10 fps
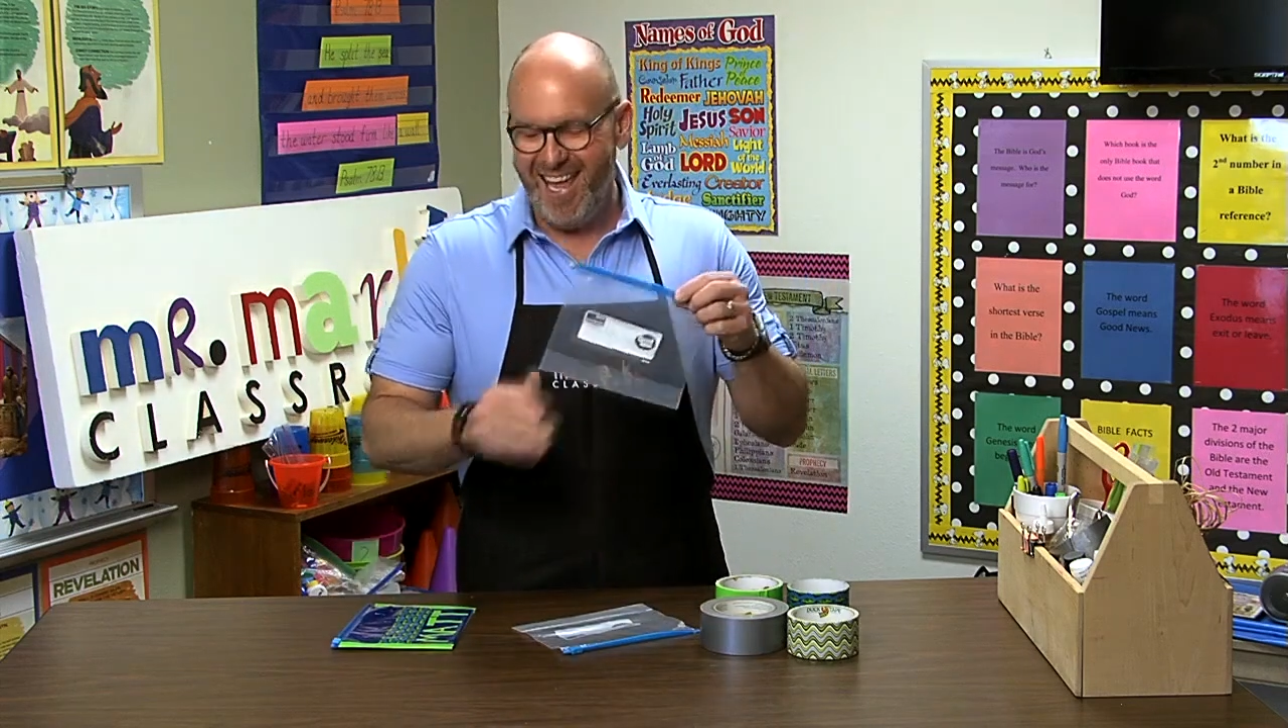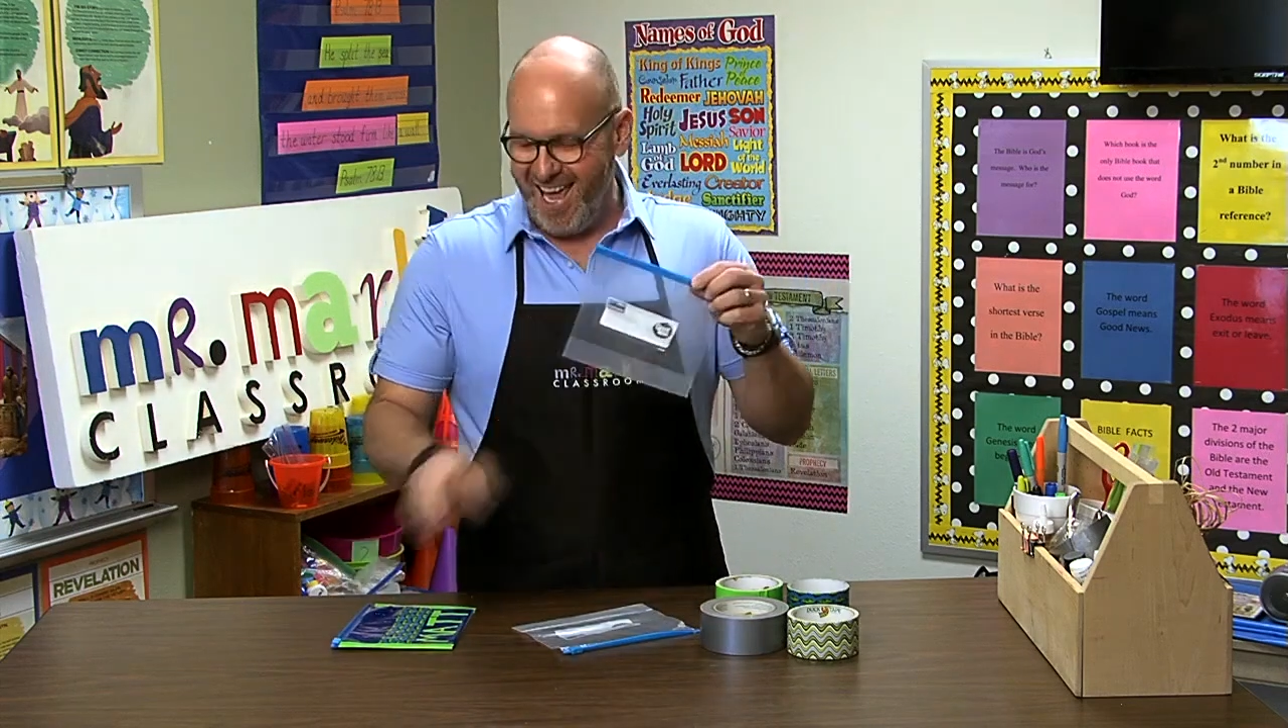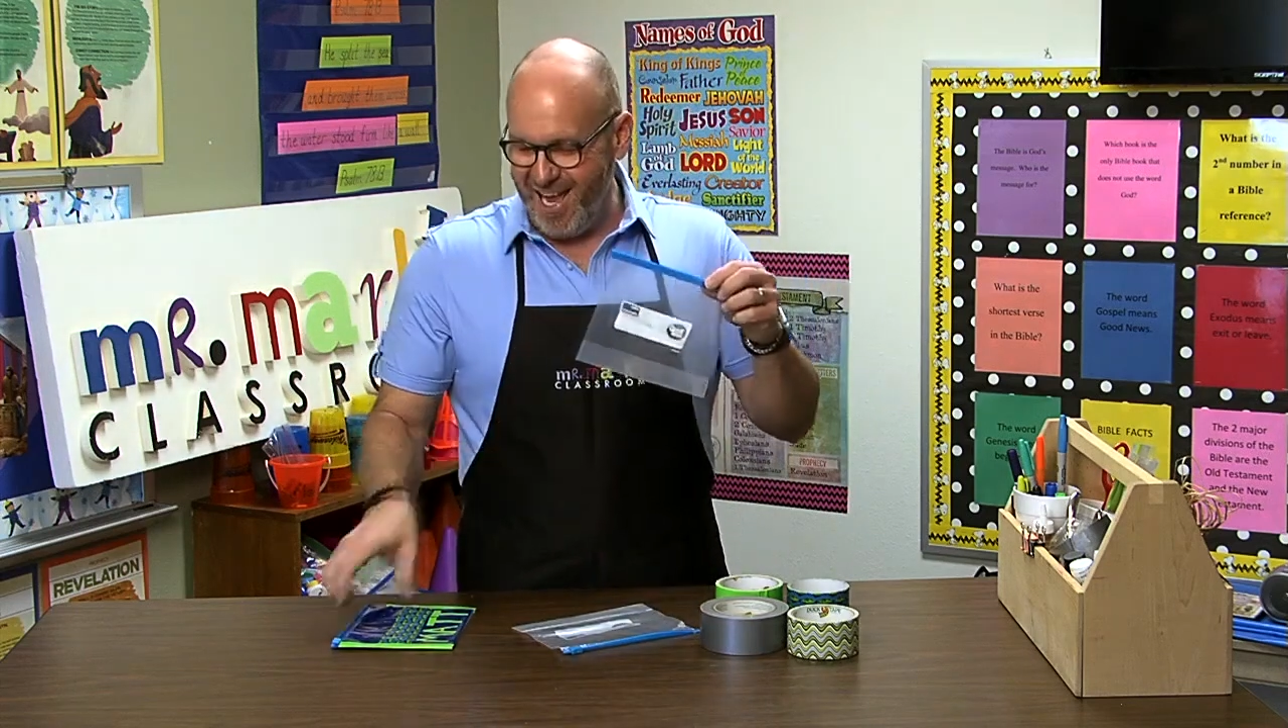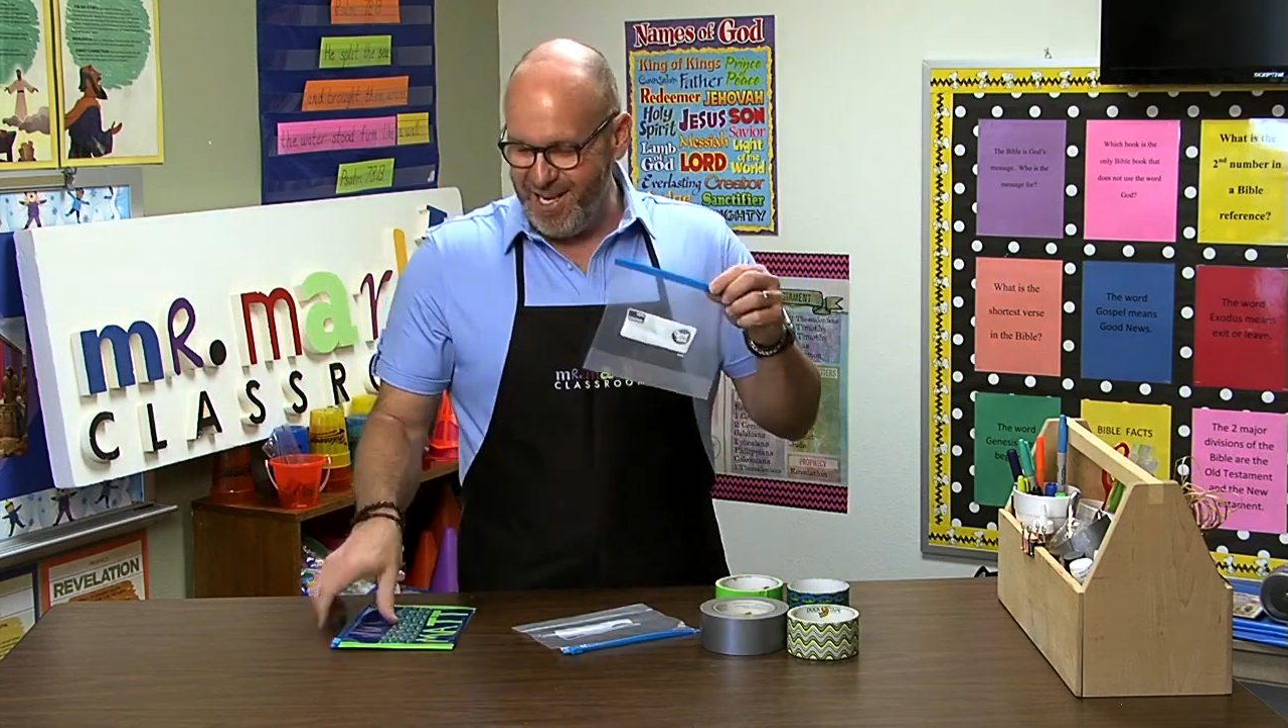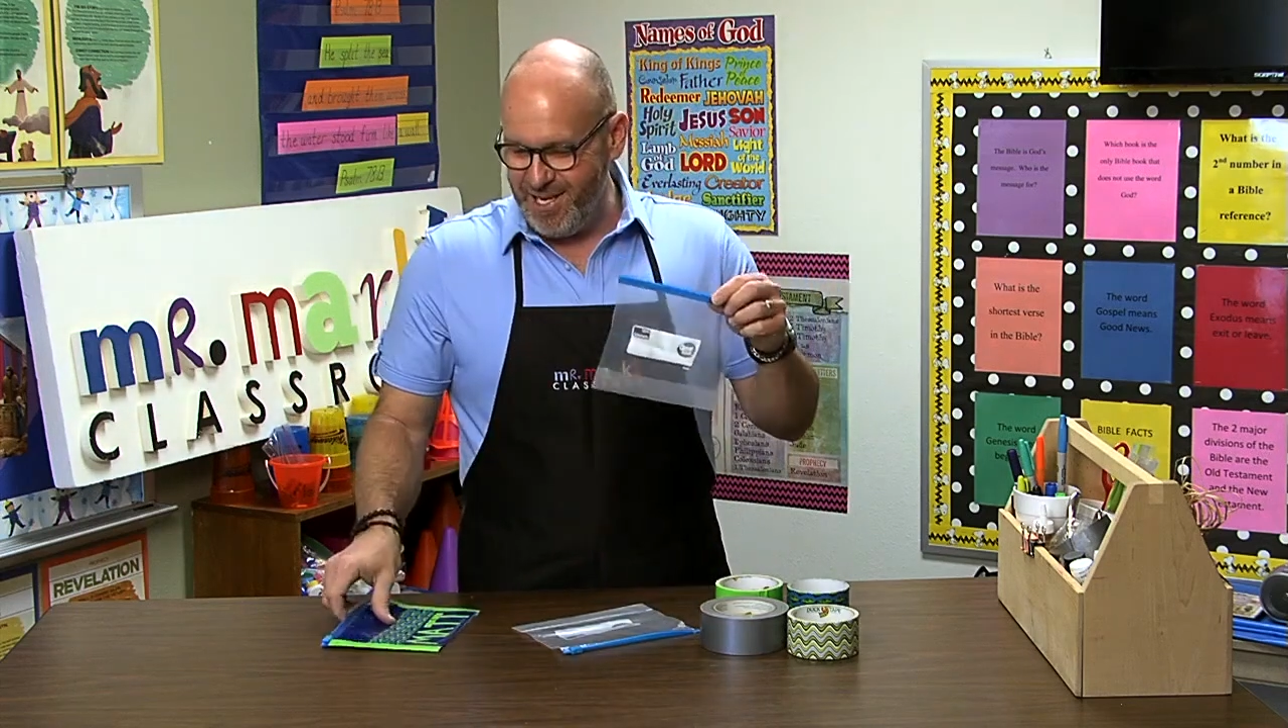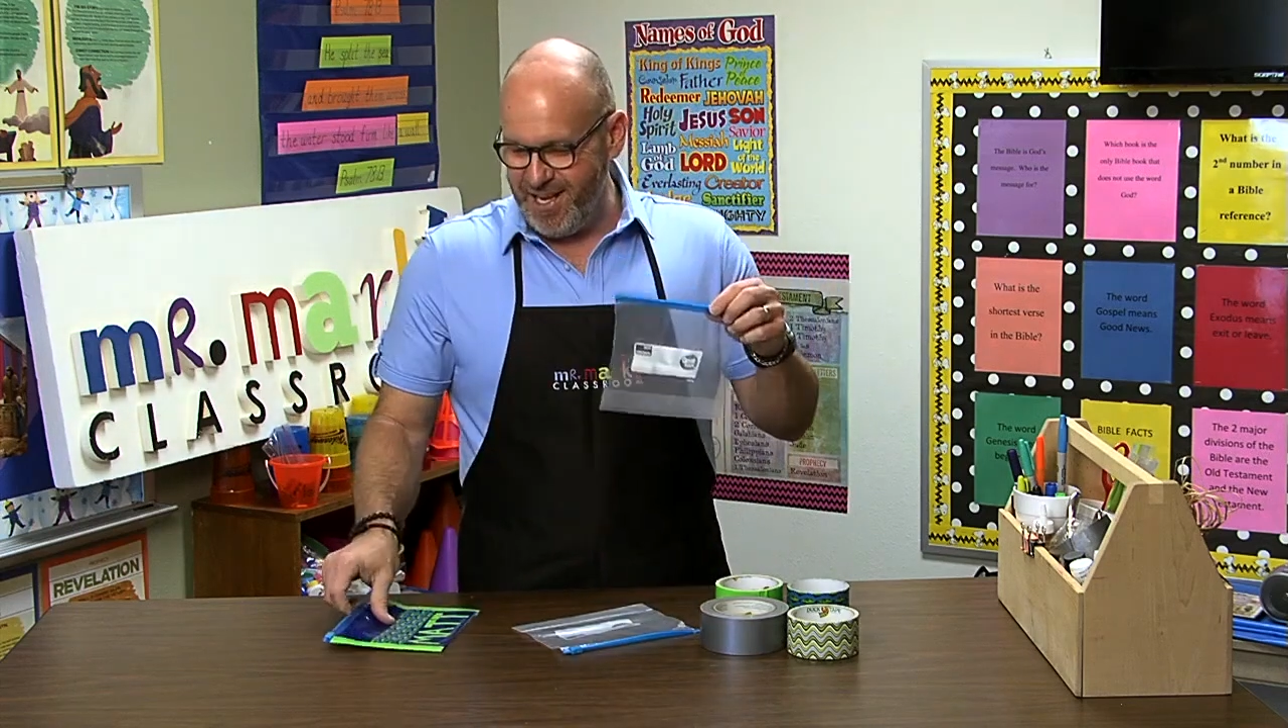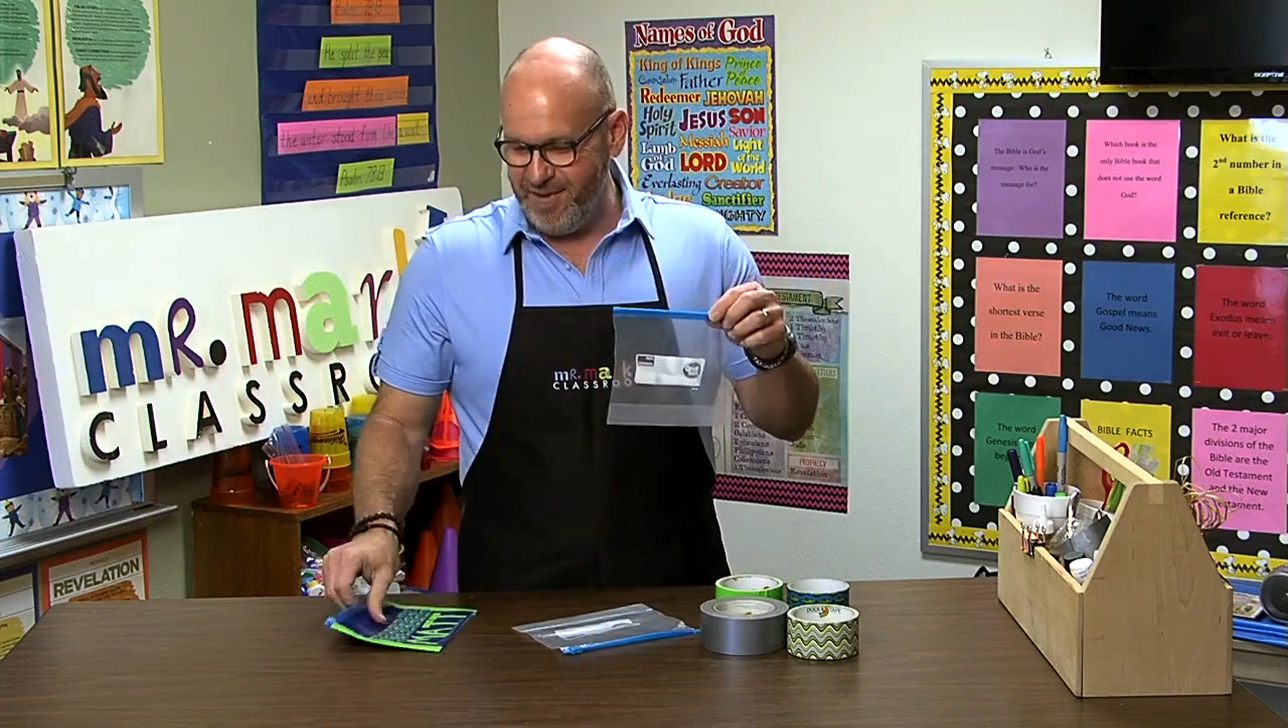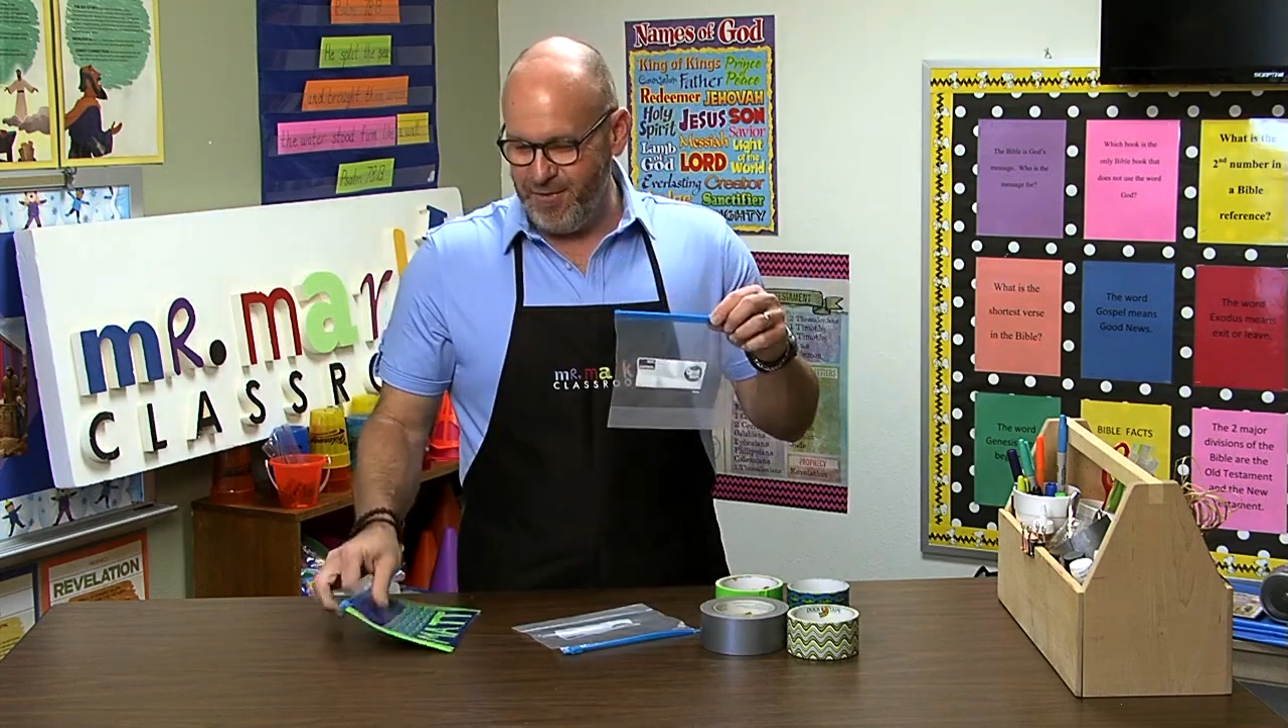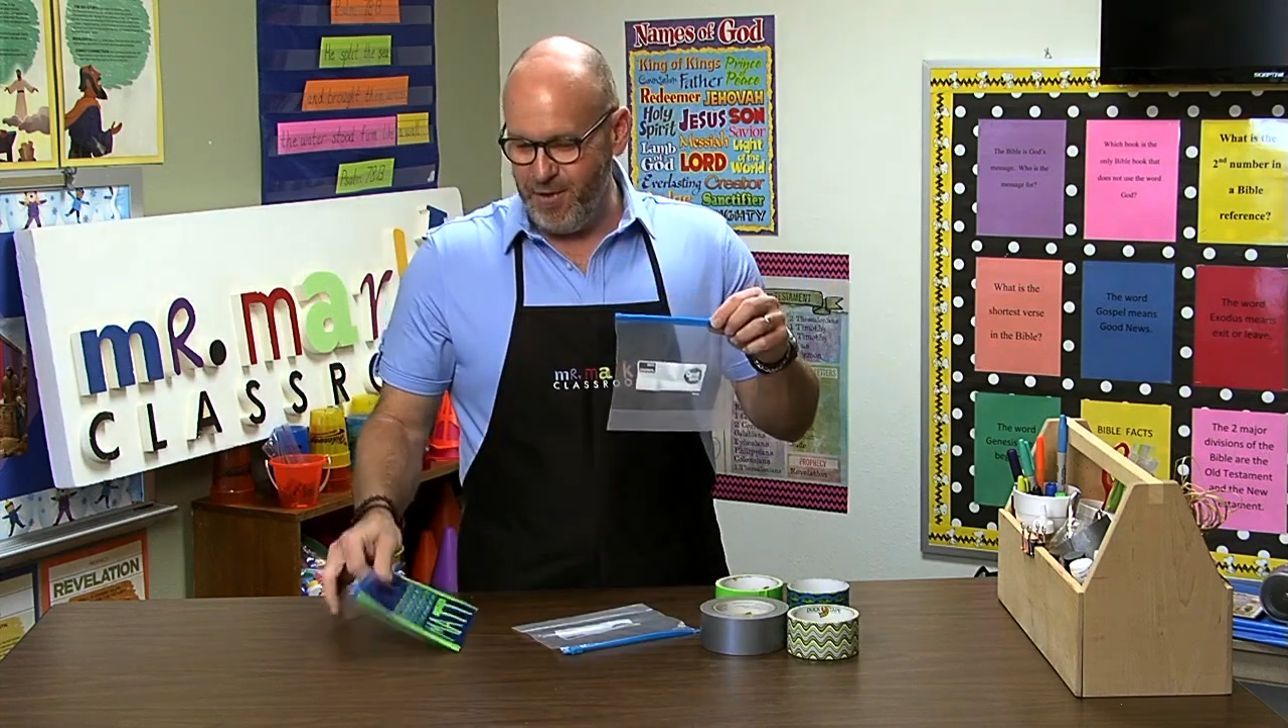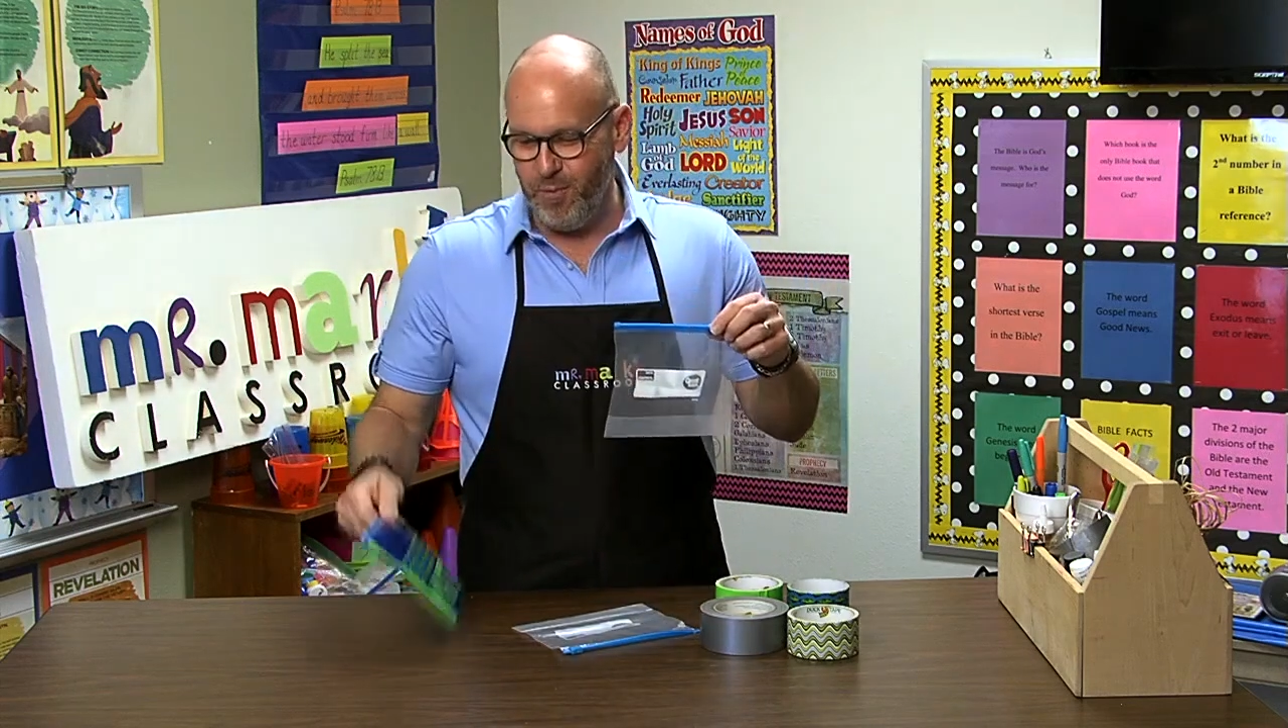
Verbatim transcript: and if you